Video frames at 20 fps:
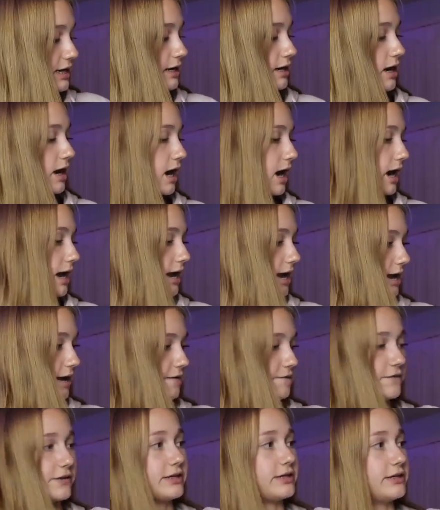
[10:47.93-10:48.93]
thing I
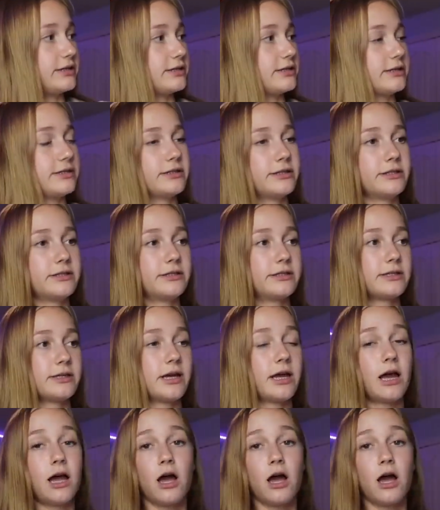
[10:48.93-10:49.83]
have is